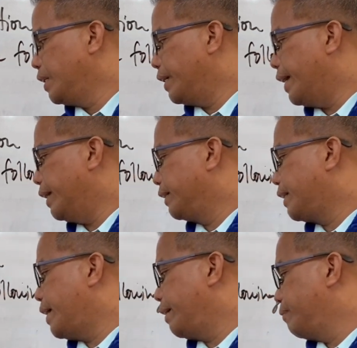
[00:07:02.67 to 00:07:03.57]
Then
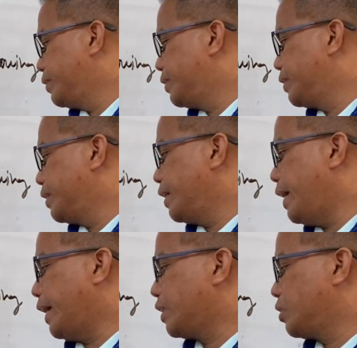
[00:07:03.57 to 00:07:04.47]
times
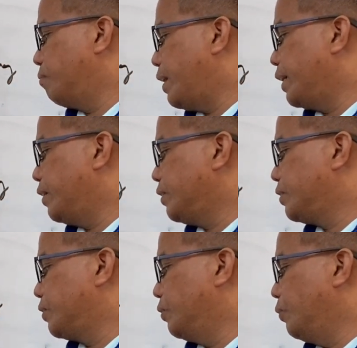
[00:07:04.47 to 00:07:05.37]
x
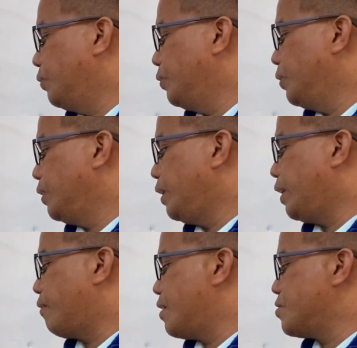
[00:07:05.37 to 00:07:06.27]
minus 2
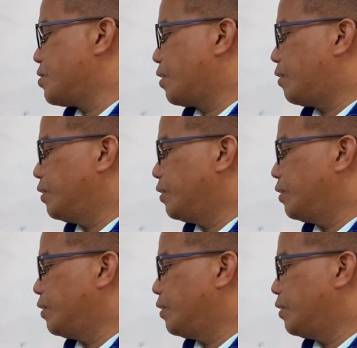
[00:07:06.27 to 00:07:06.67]
equals 0.